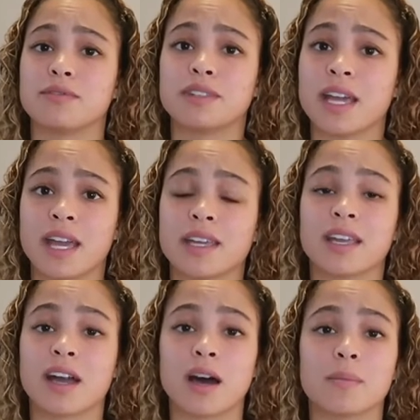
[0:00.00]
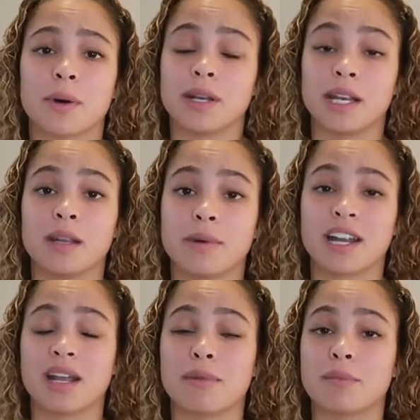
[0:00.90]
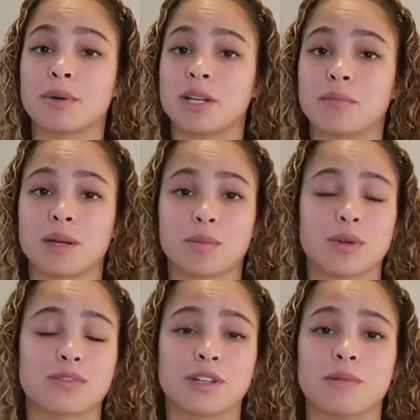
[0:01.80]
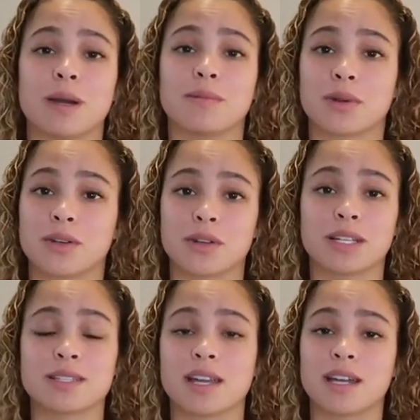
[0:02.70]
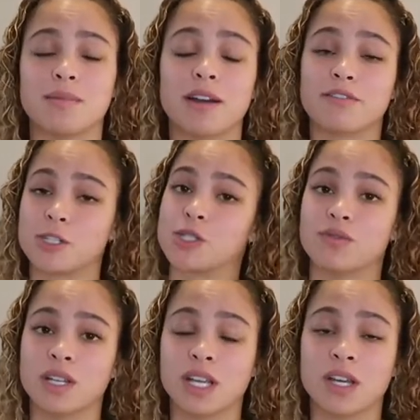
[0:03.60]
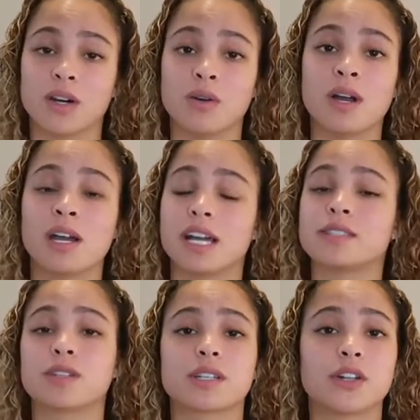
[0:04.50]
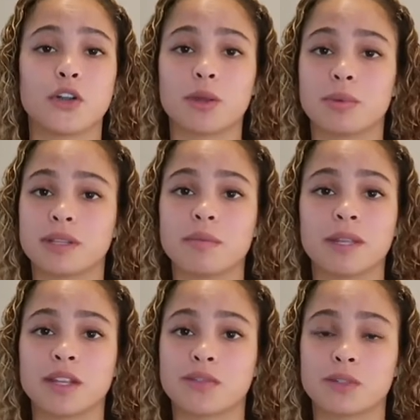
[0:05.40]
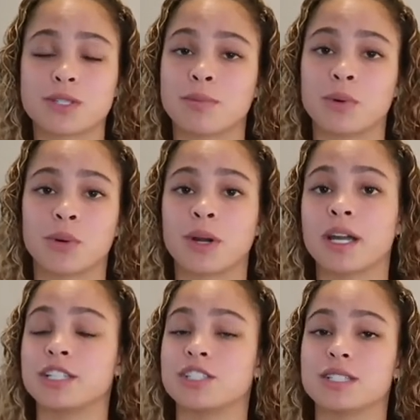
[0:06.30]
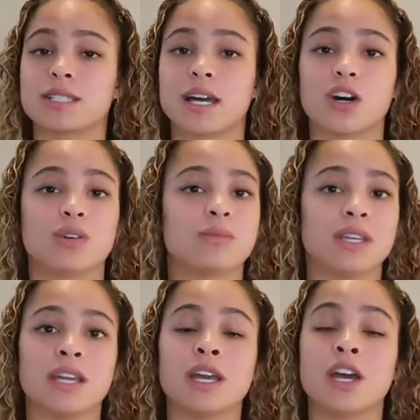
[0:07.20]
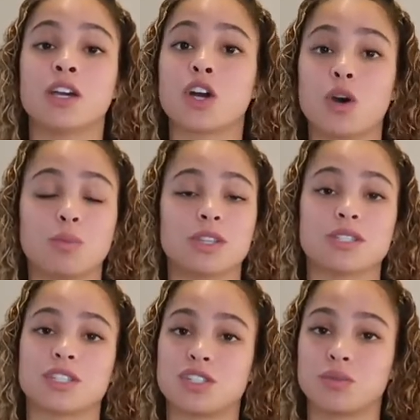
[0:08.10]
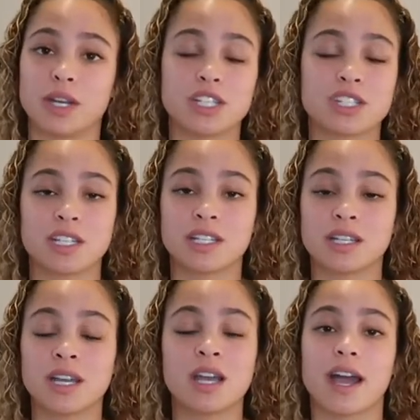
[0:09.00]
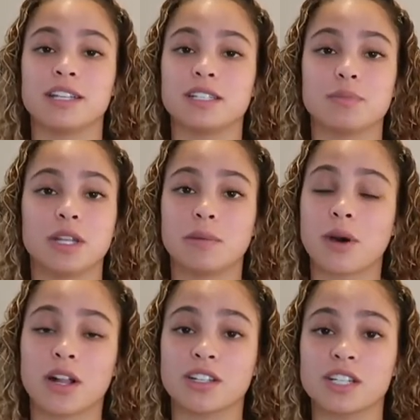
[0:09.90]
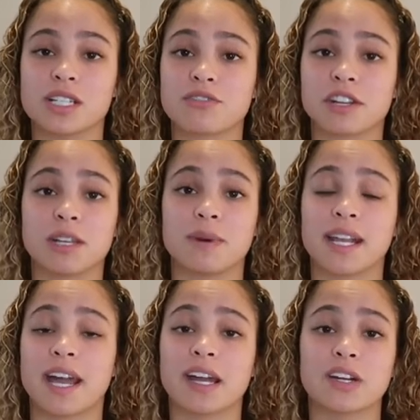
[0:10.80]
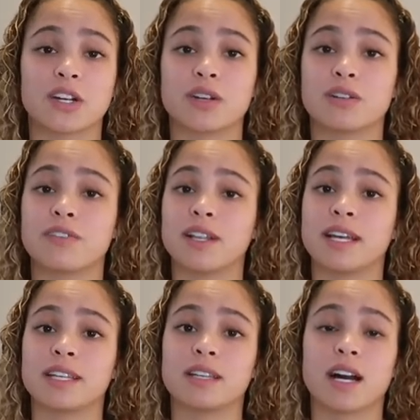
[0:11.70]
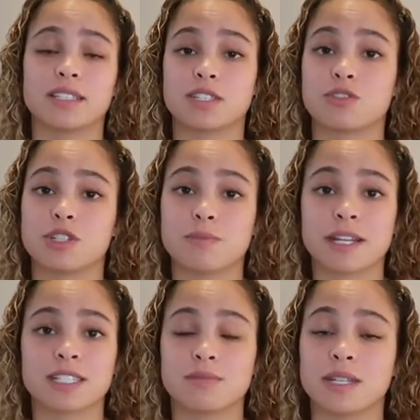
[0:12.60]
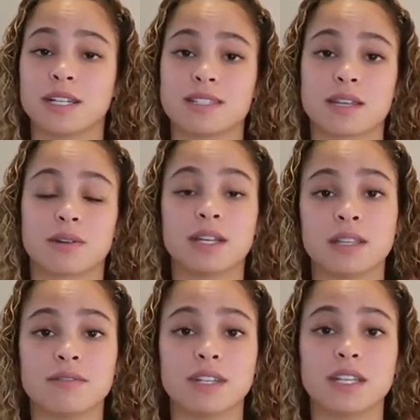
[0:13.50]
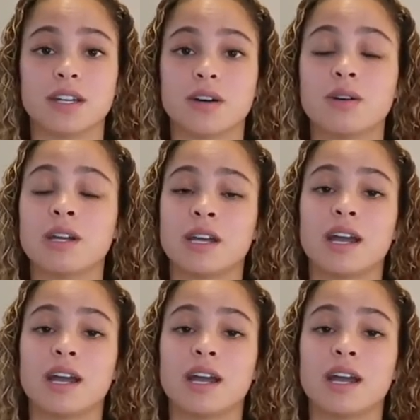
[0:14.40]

of ganging up on anybody by putting my boyfriend and my brother inside my first video. I strictly only put them in there for support and just to help me cope with the situation. I deeply apologize for anybody I hurt or felt like got disrespected because they were in the video.